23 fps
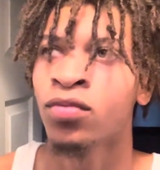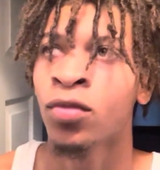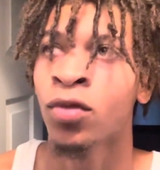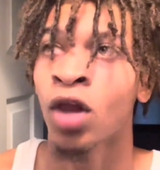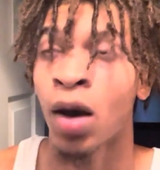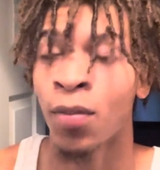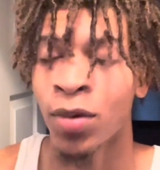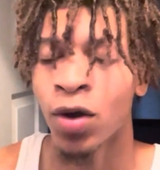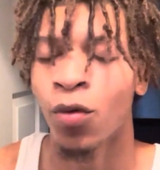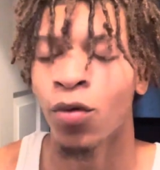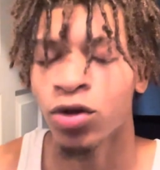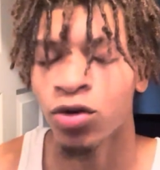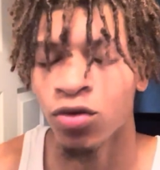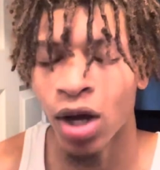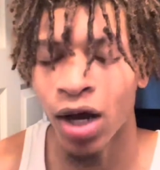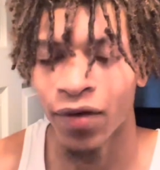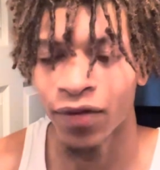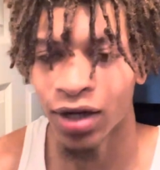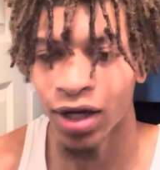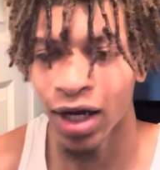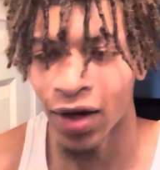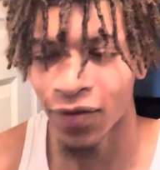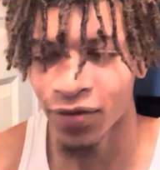I mean, when you
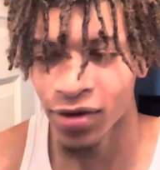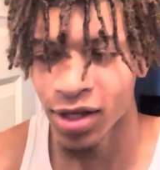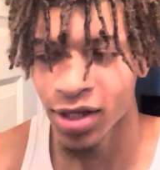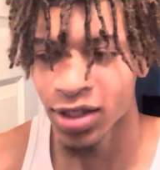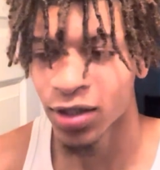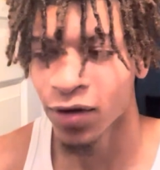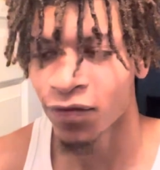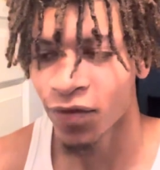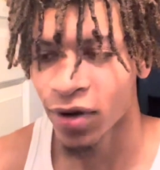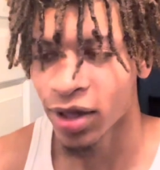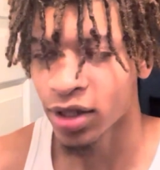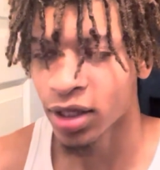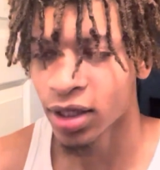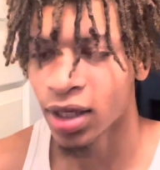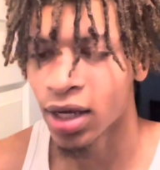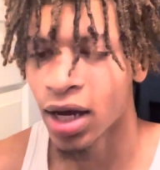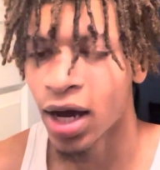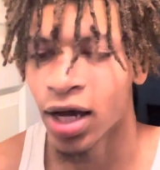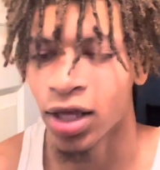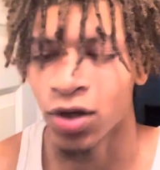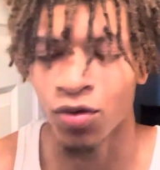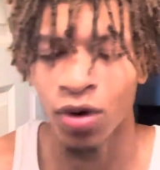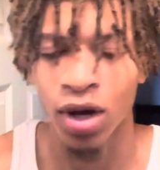have confidence and faith in
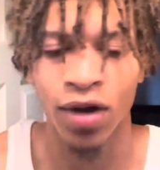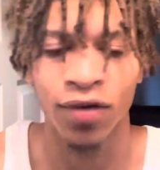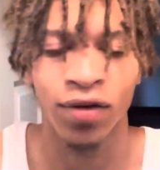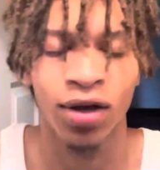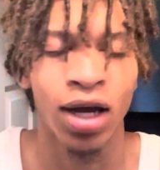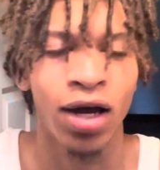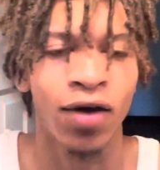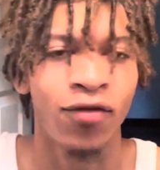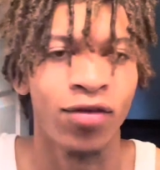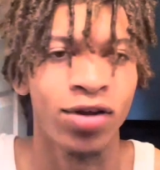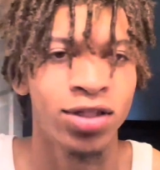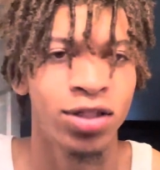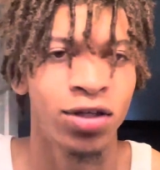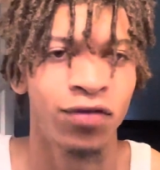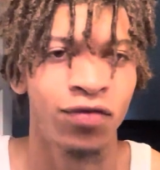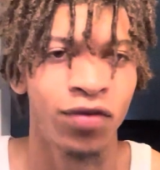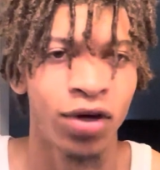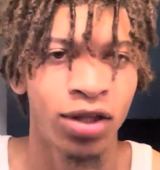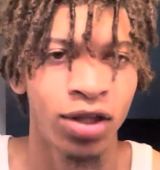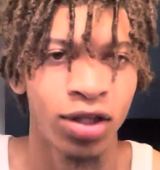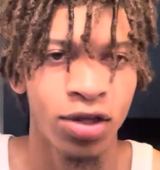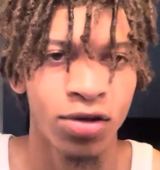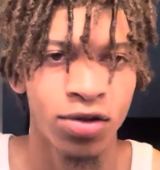God, you will have confidence and
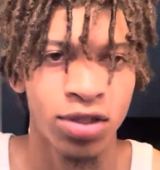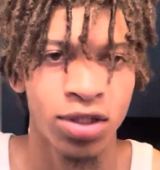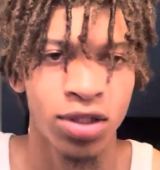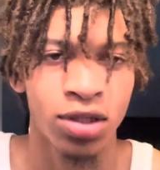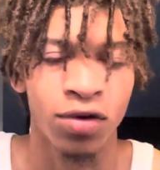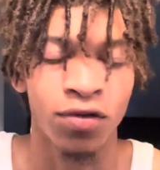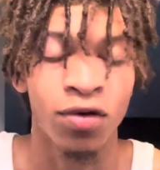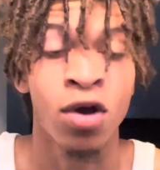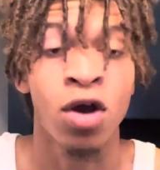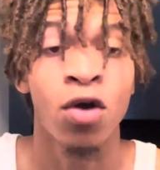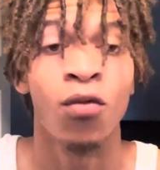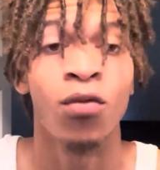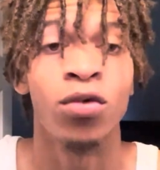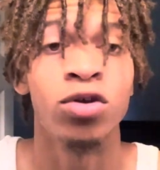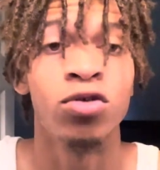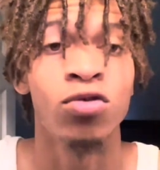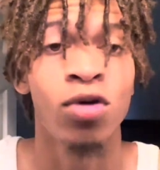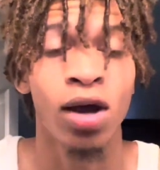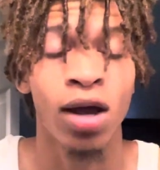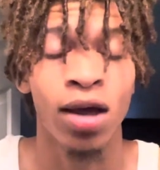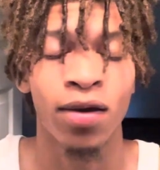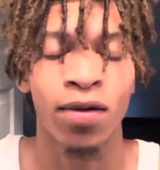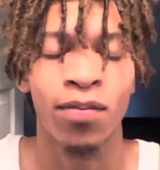faith in yourself. When you
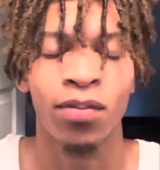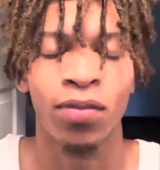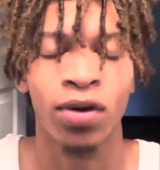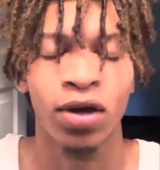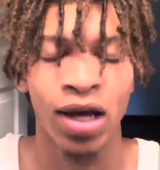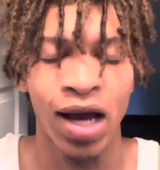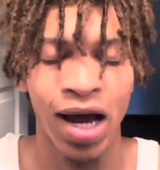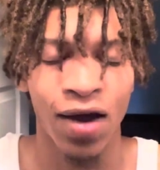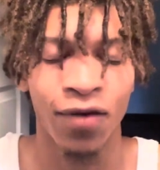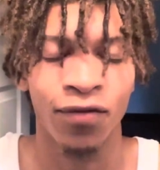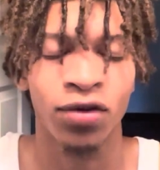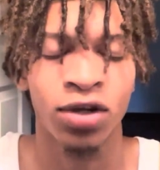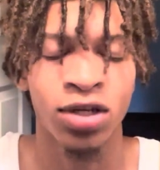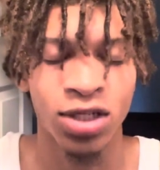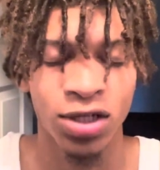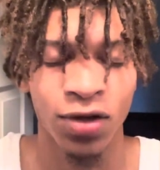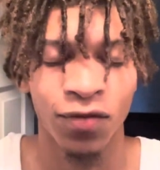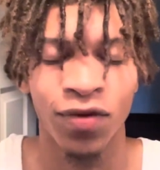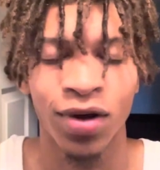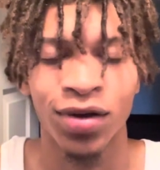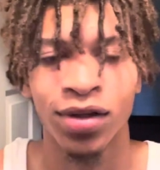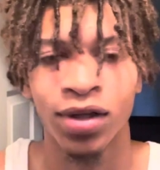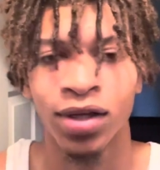have confidence and
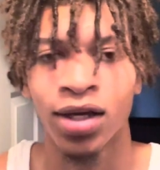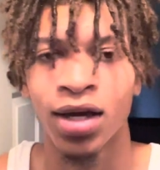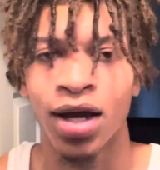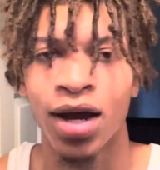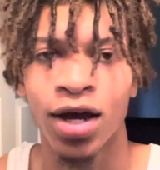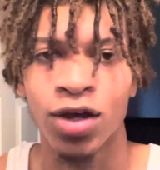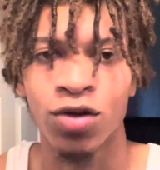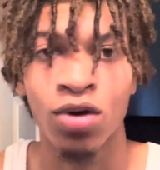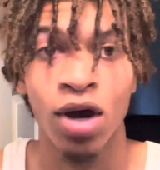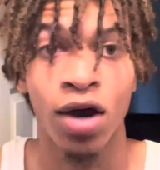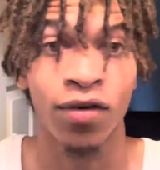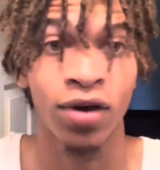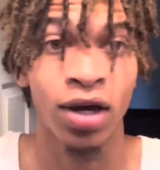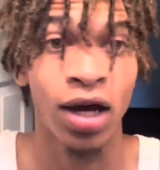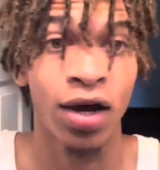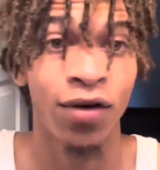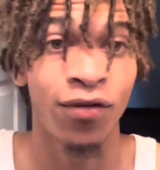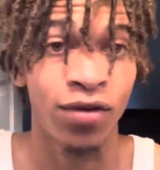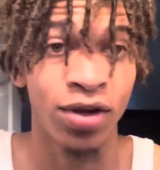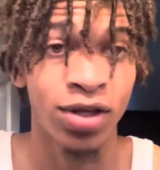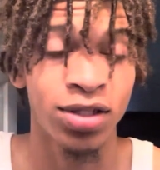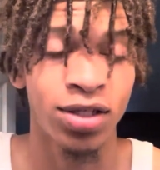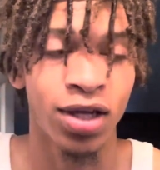faith in God, you have
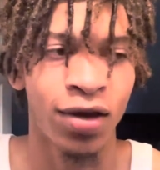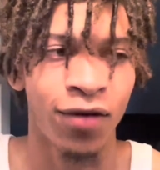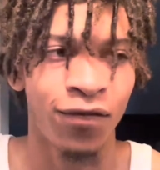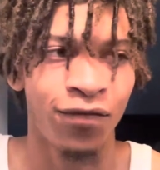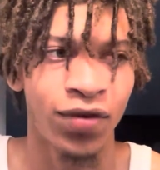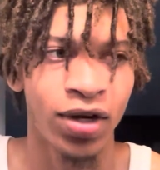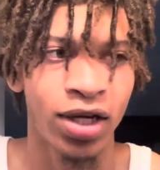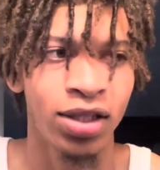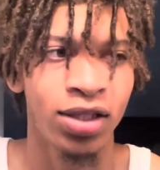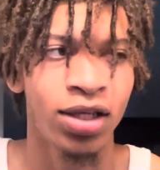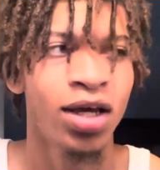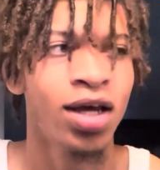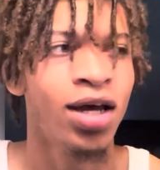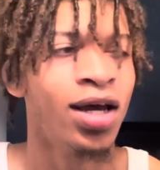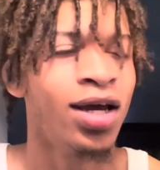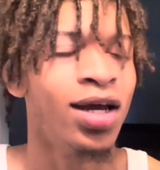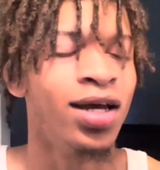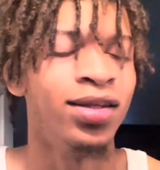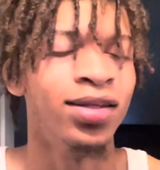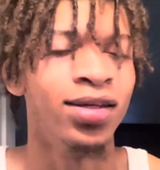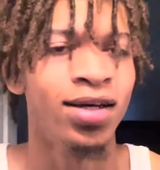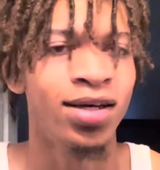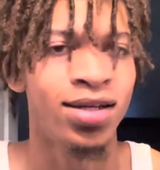confidence and faith
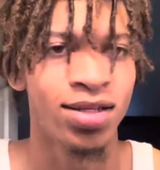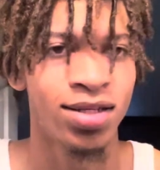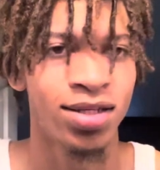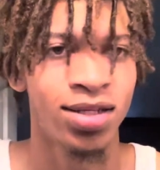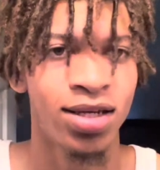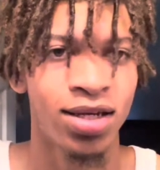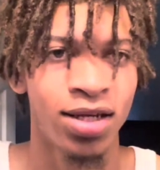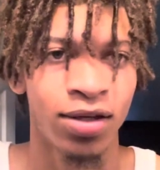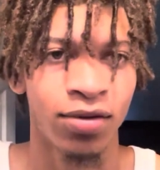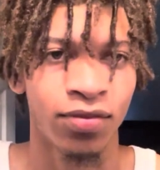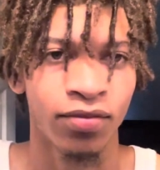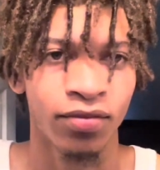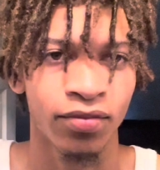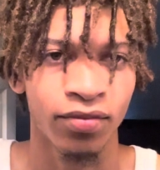in the unseen.